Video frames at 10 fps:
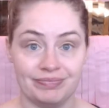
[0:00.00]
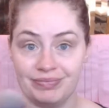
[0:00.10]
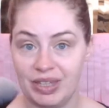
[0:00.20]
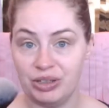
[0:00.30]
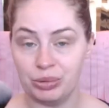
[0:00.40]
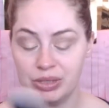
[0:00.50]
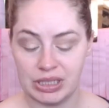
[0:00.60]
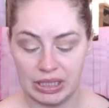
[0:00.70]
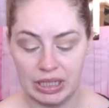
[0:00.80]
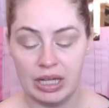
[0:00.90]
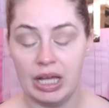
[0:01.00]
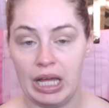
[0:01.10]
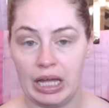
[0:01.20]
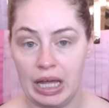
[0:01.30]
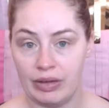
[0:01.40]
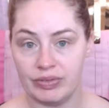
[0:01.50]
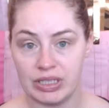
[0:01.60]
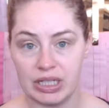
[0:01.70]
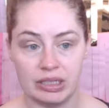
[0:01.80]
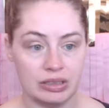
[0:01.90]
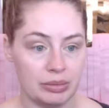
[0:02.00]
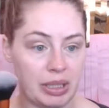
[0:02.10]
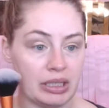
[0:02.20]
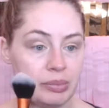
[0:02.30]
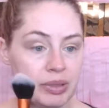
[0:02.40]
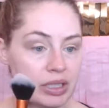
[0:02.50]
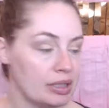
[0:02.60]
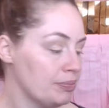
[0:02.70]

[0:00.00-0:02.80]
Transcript: You will see. I have decided on my lip look.